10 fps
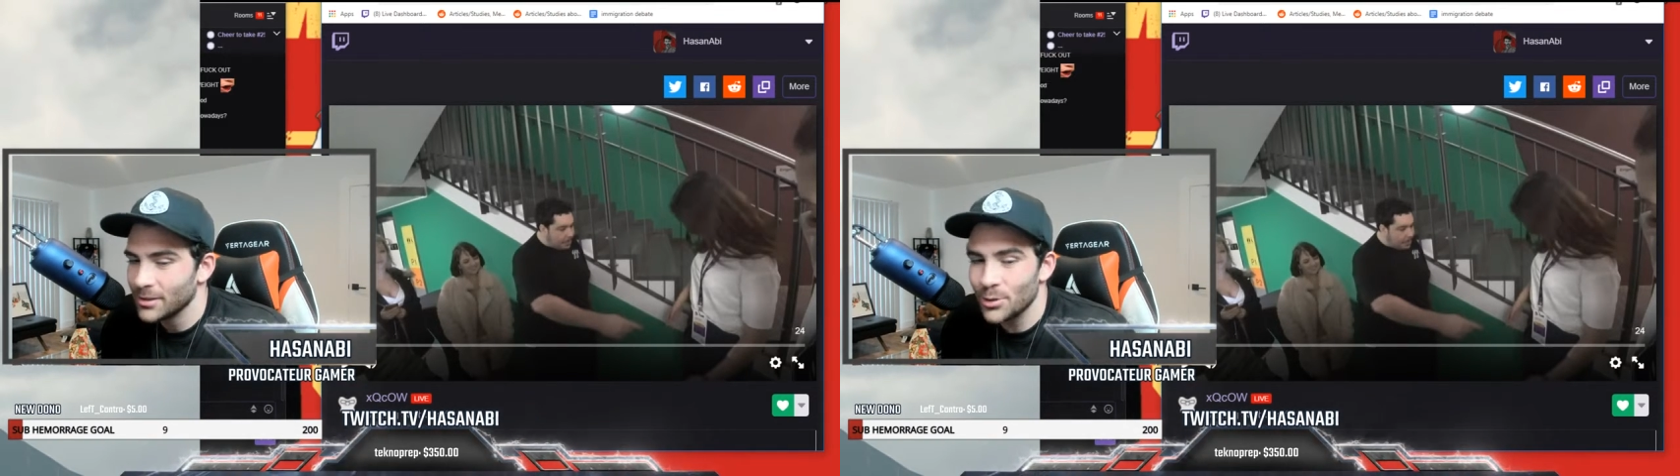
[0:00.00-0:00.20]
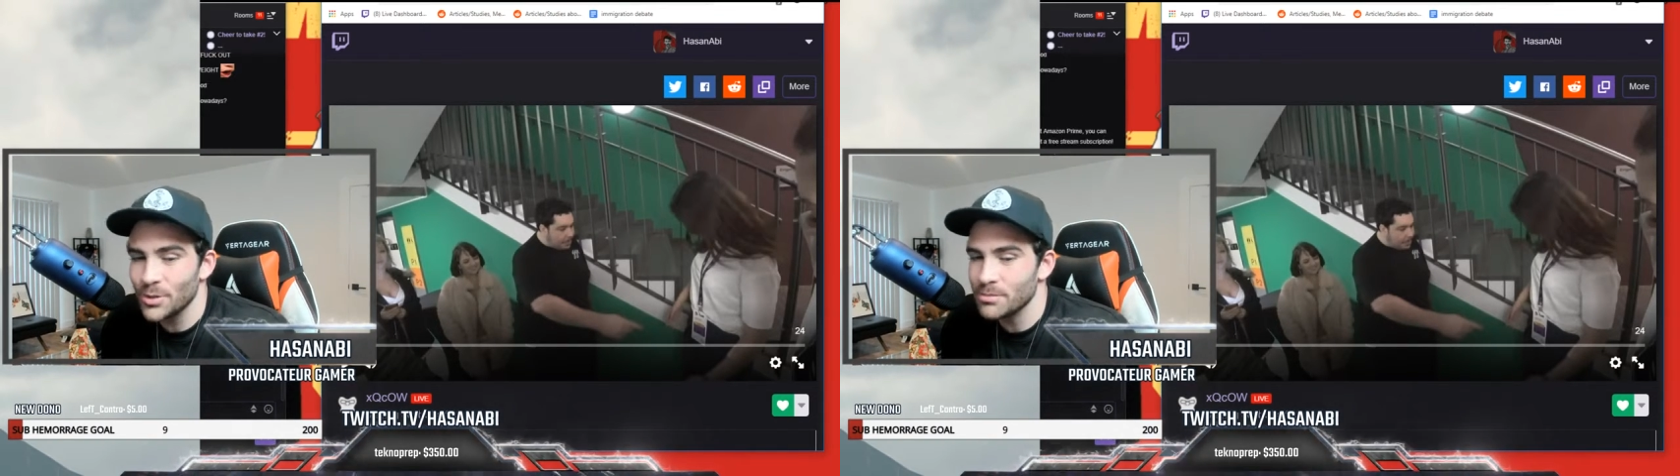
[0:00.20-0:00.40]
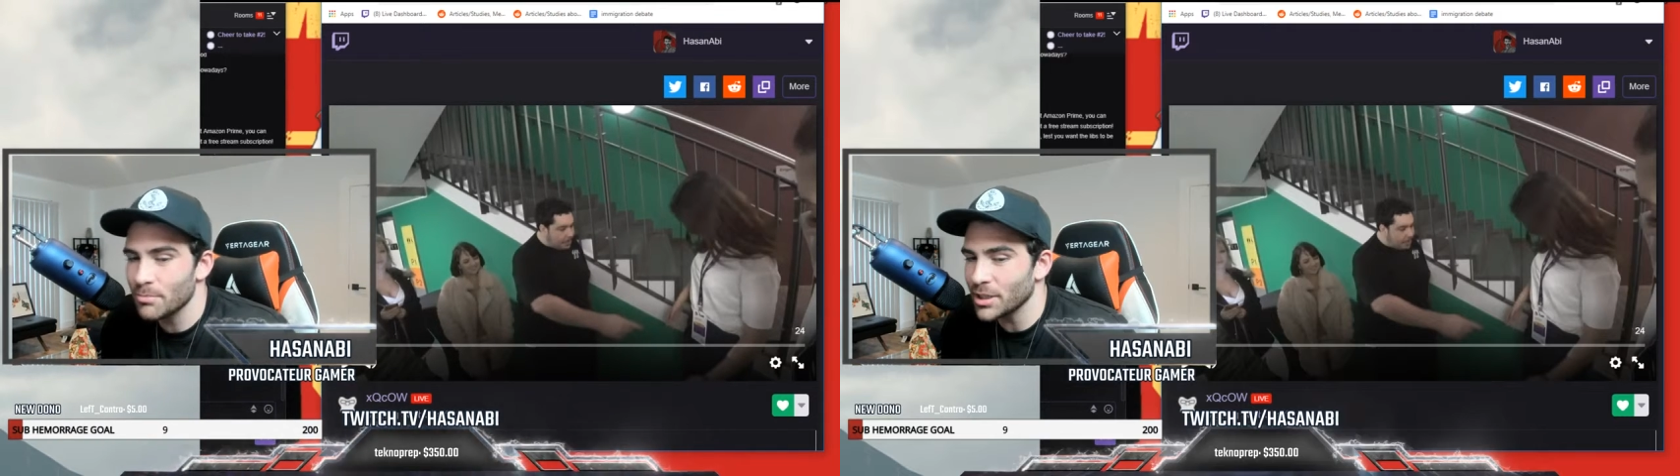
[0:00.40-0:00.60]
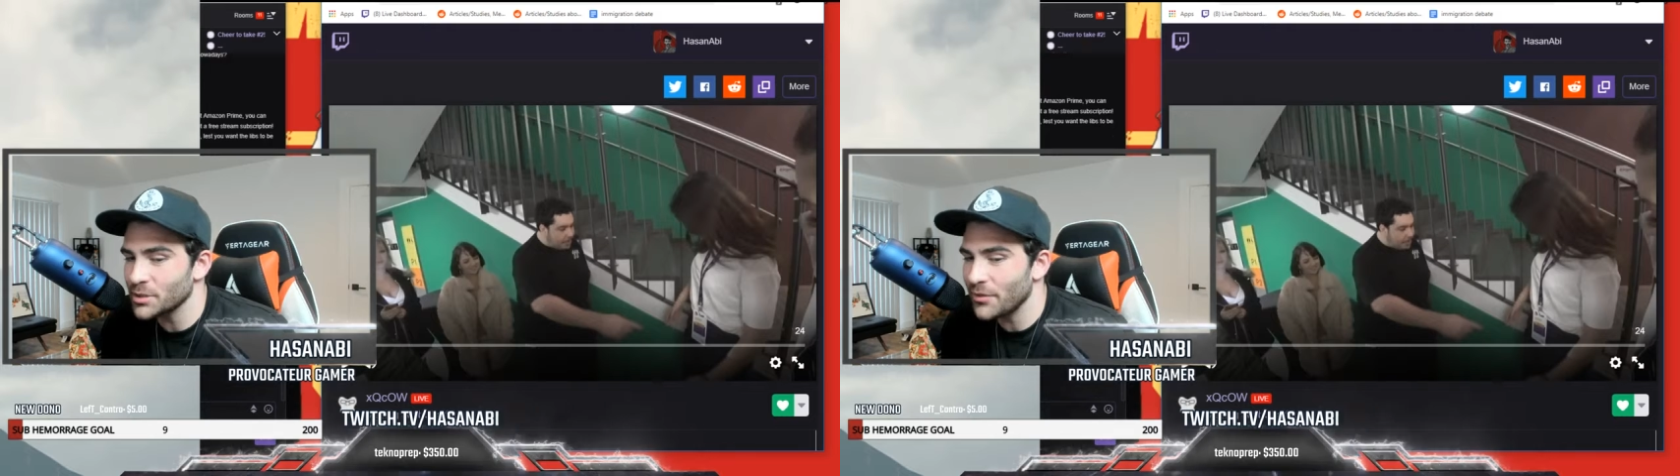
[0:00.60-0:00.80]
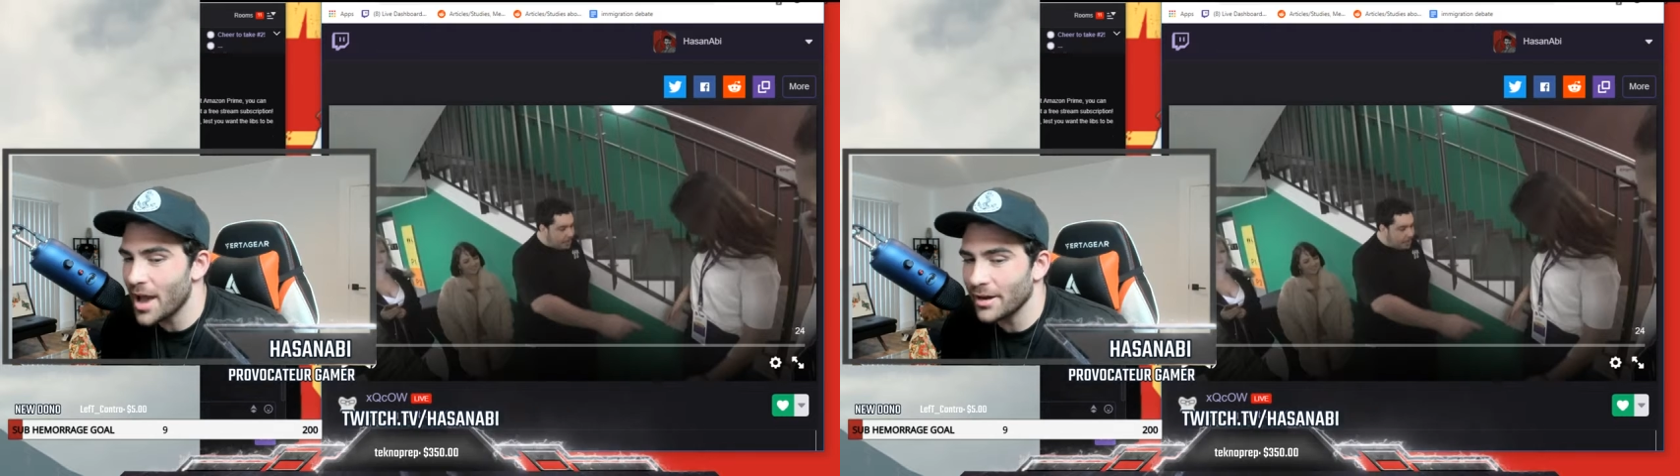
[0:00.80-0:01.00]
who is
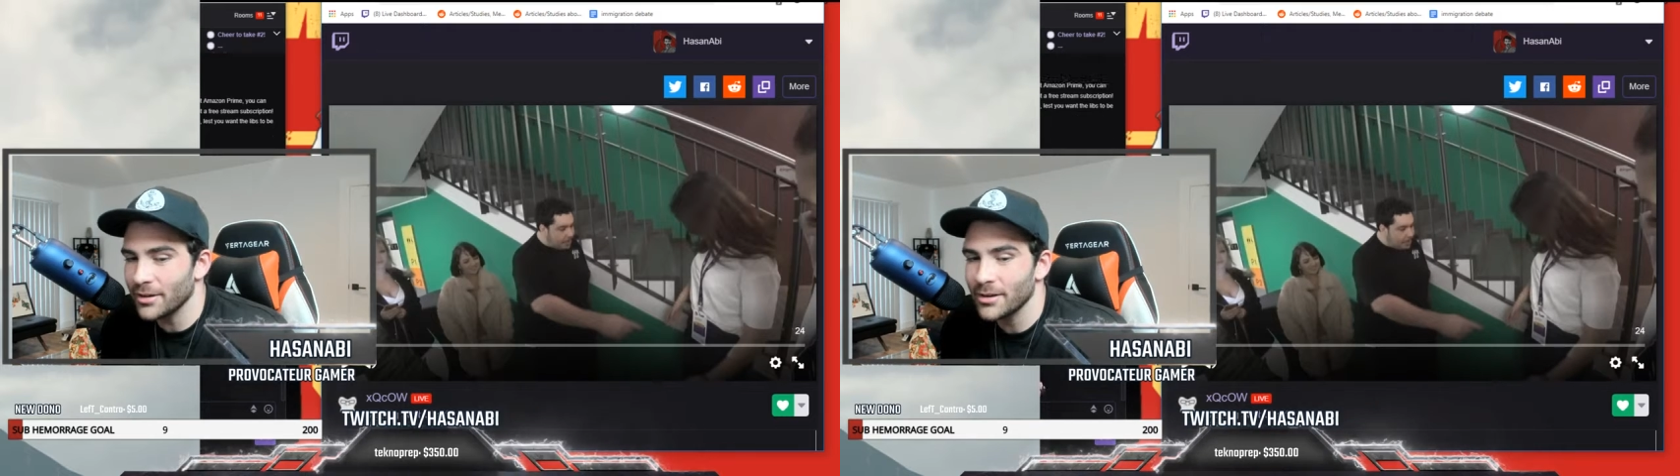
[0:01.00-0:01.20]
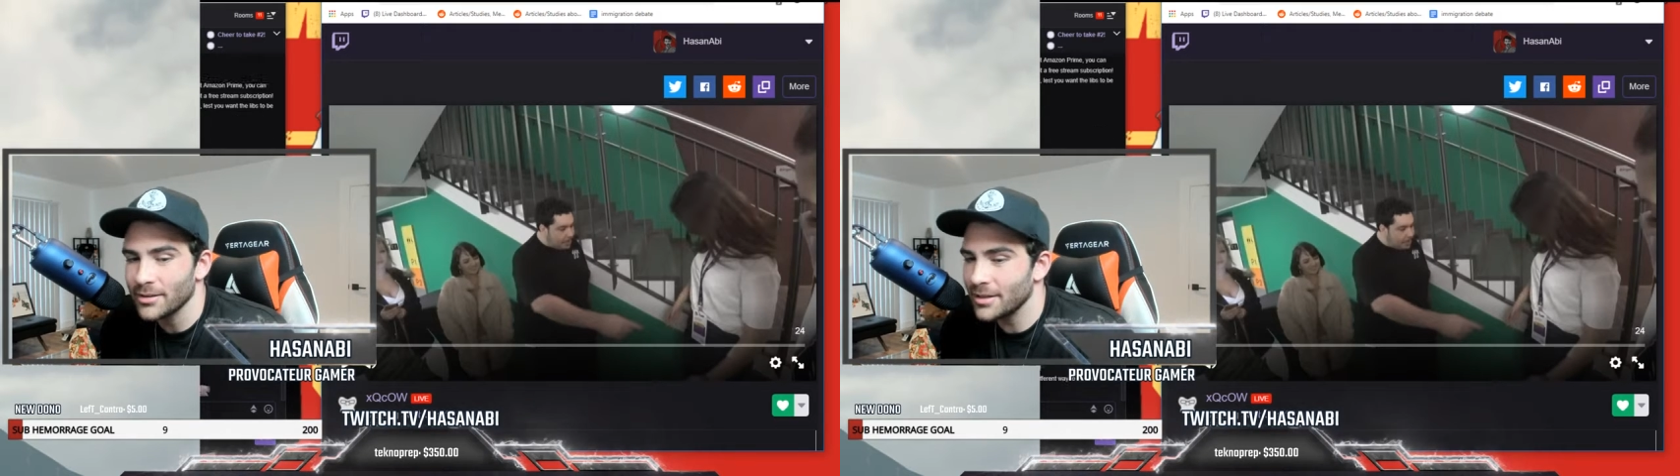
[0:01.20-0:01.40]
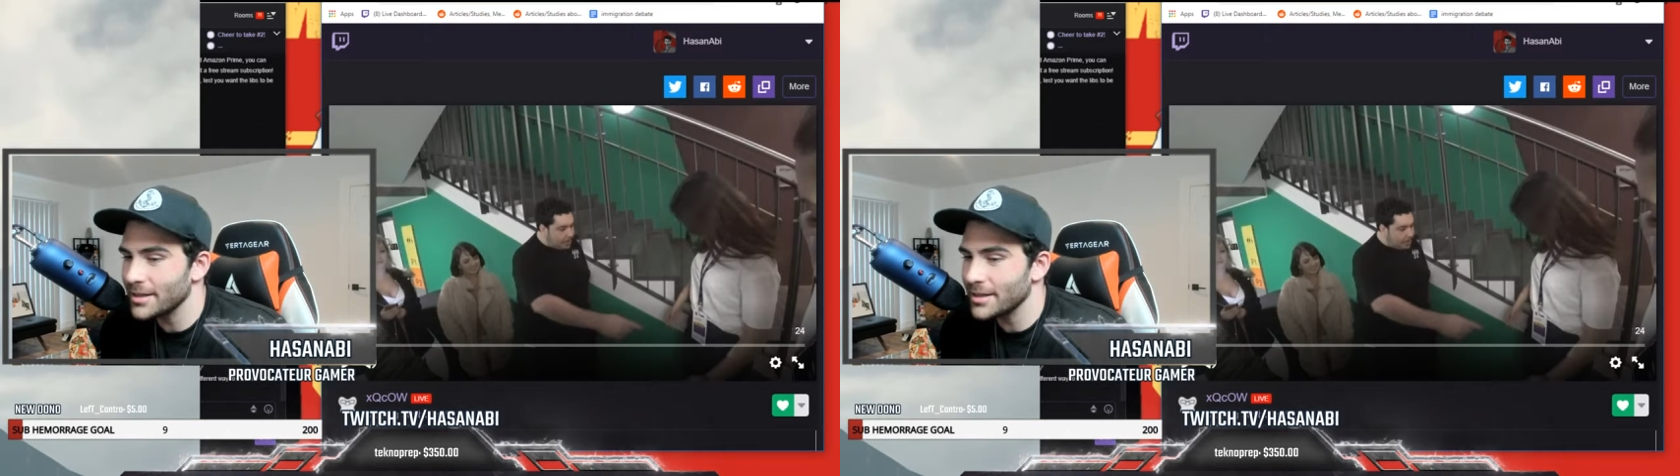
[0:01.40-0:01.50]
much fatter than